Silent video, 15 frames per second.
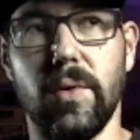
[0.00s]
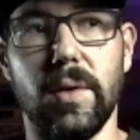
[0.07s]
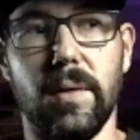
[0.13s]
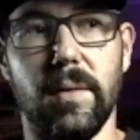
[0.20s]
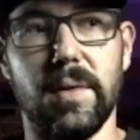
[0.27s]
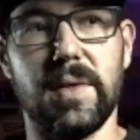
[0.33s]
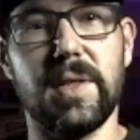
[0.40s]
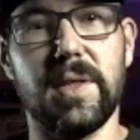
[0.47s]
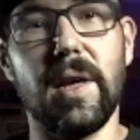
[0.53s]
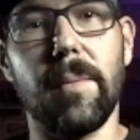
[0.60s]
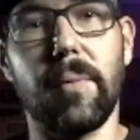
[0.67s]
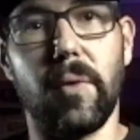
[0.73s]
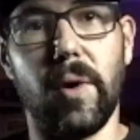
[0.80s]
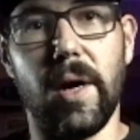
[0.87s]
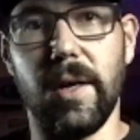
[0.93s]

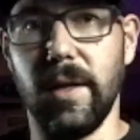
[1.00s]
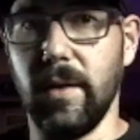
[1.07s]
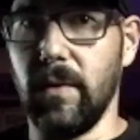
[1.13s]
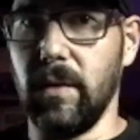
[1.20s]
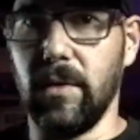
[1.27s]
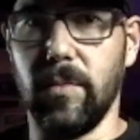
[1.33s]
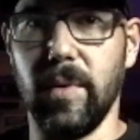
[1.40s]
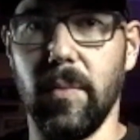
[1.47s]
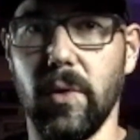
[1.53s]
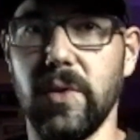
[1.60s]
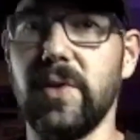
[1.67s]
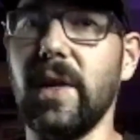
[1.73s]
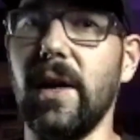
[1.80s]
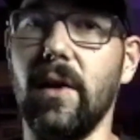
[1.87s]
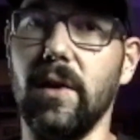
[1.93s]
separate it a little bit more
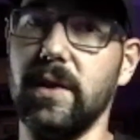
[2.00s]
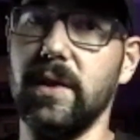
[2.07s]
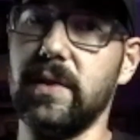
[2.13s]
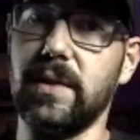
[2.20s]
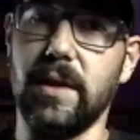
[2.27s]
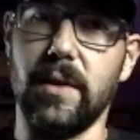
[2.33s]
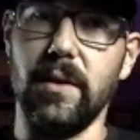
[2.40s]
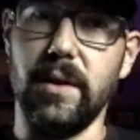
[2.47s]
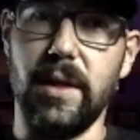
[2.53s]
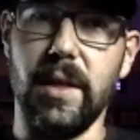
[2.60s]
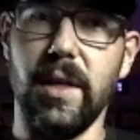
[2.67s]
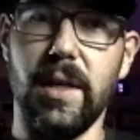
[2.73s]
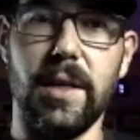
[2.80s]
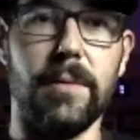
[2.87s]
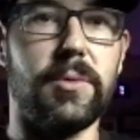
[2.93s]
stylistically.
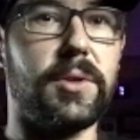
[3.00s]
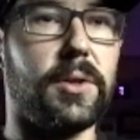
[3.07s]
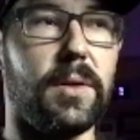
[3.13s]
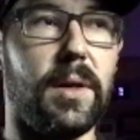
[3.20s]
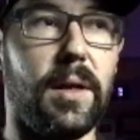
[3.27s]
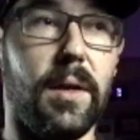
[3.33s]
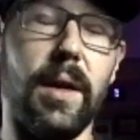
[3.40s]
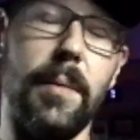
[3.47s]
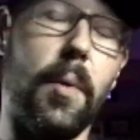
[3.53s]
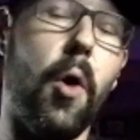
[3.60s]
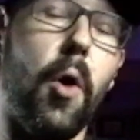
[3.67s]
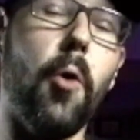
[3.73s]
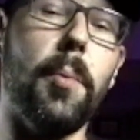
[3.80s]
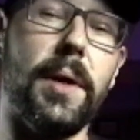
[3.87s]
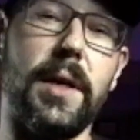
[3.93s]
And I'm
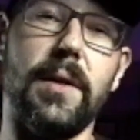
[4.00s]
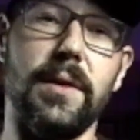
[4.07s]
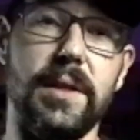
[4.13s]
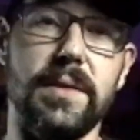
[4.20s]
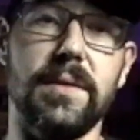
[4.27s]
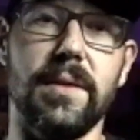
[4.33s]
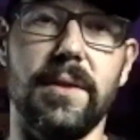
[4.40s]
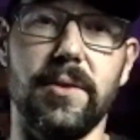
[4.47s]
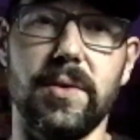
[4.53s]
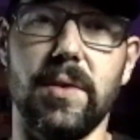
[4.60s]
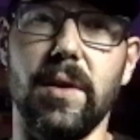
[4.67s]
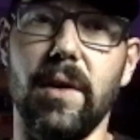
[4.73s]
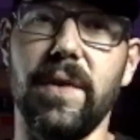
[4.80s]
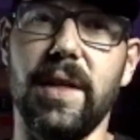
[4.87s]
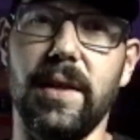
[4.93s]
hoping at least that there's
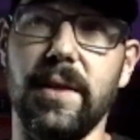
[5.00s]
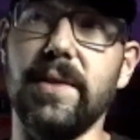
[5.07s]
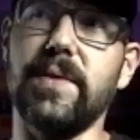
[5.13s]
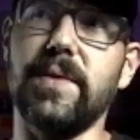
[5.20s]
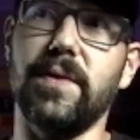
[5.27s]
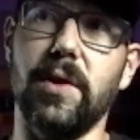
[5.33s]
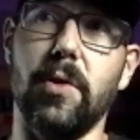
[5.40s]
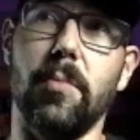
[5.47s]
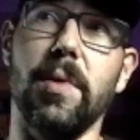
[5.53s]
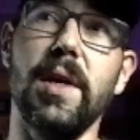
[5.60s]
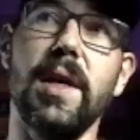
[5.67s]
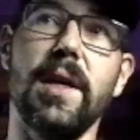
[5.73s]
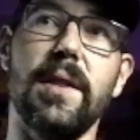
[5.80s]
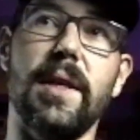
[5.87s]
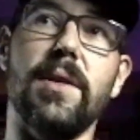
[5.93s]
enough in this film
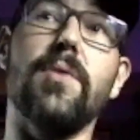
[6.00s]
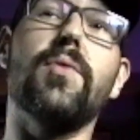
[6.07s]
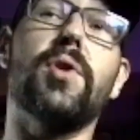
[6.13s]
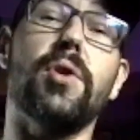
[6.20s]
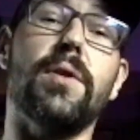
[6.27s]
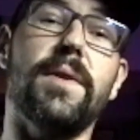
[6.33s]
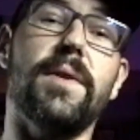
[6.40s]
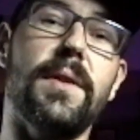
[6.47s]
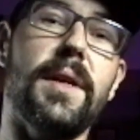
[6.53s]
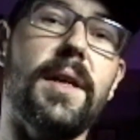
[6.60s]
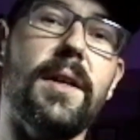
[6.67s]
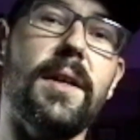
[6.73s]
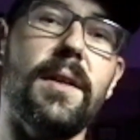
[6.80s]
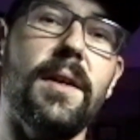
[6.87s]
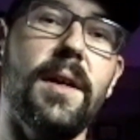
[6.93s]
that you could have done
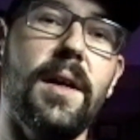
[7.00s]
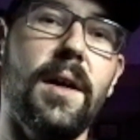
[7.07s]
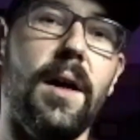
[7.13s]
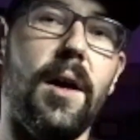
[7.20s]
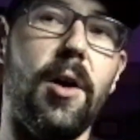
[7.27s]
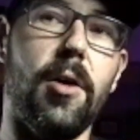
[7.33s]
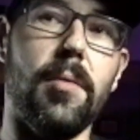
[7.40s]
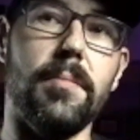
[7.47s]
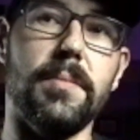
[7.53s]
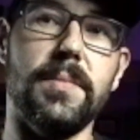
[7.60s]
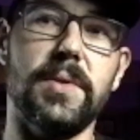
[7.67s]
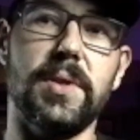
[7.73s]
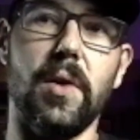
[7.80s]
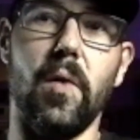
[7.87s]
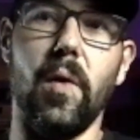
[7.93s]
that.
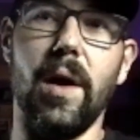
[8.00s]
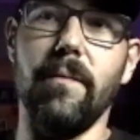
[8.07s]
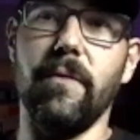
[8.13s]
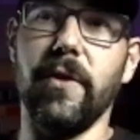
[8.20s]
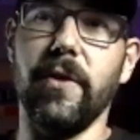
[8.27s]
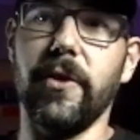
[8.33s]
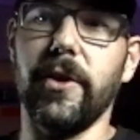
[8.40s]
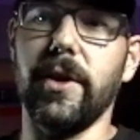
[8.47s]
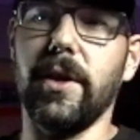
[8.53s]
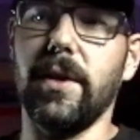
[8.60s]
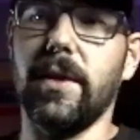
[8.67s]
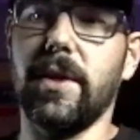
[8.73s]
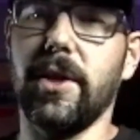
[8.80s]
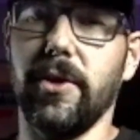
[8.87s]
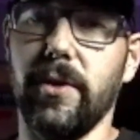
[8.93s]
So I'm very
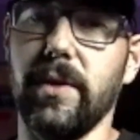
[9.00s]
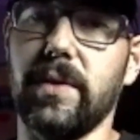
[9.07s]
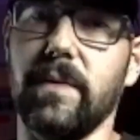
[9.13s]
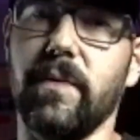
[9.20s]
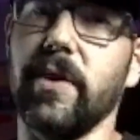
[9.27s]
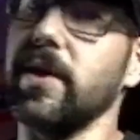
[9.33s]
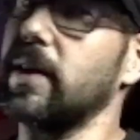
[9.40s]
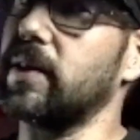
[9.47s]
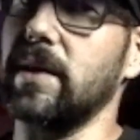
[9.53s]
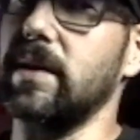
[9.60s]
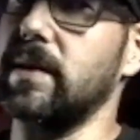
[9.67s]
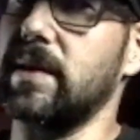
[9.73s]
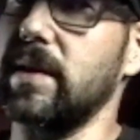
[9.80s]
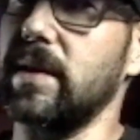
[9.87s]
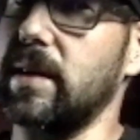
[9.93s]
curious and very excited
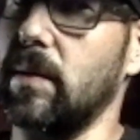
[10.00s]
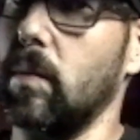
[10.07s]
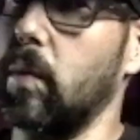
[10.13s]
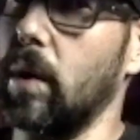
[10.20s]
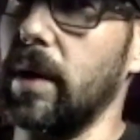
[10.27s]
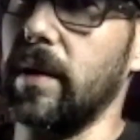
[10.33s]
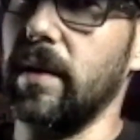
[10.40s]
to see what